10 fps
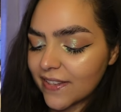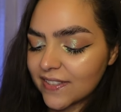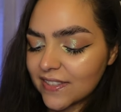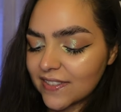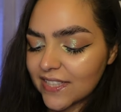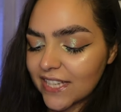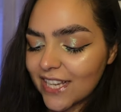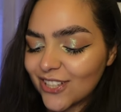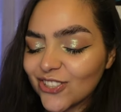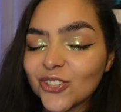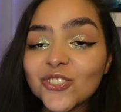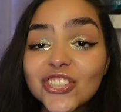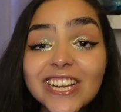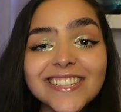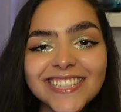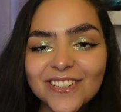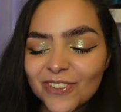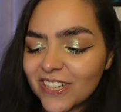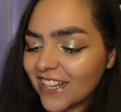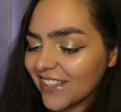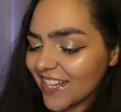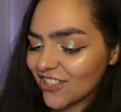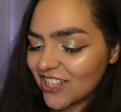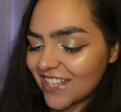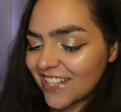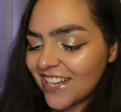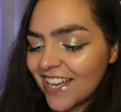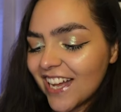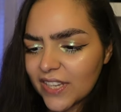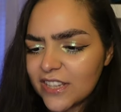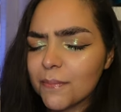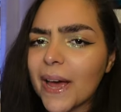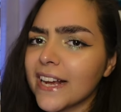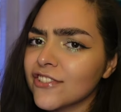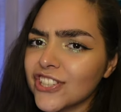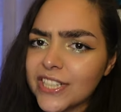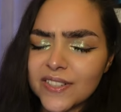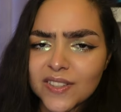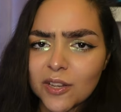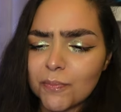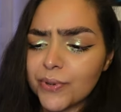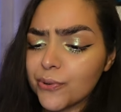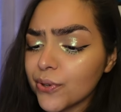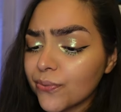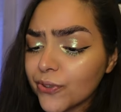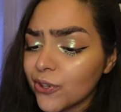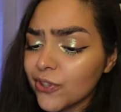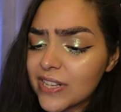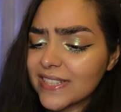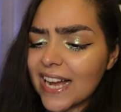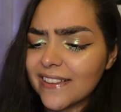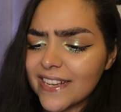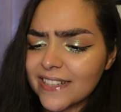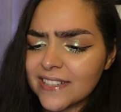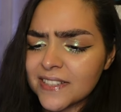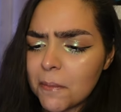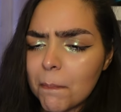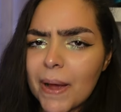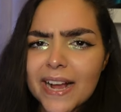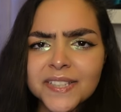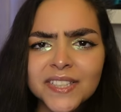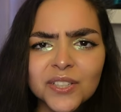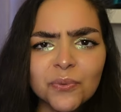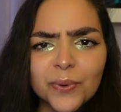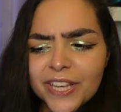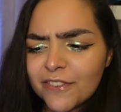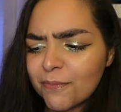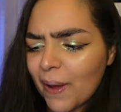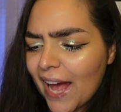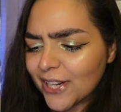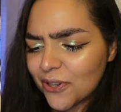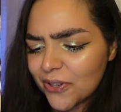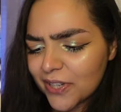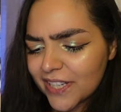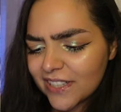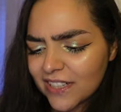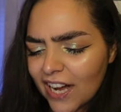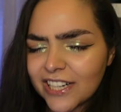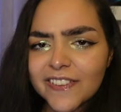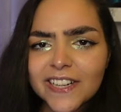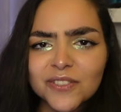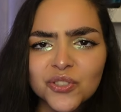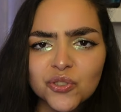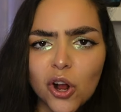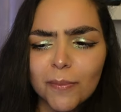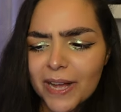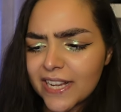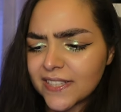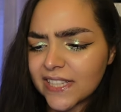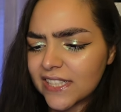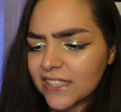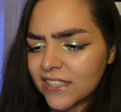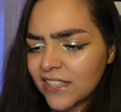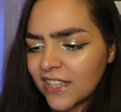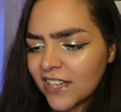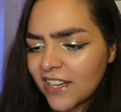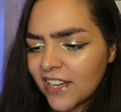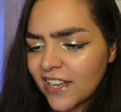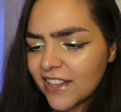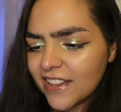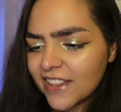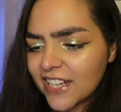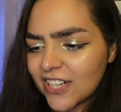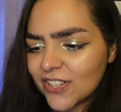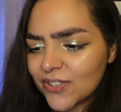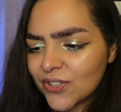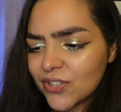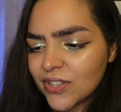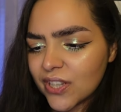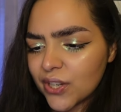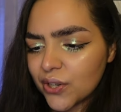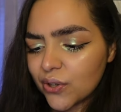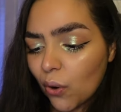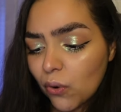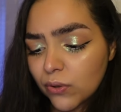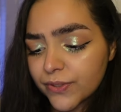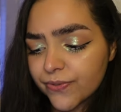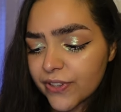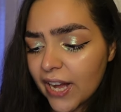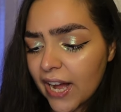this is the Dolce Diva collection. The packaging is beautiful. It's got like this basket weave pattern on it, kind of like a straw basket. There's the gold for the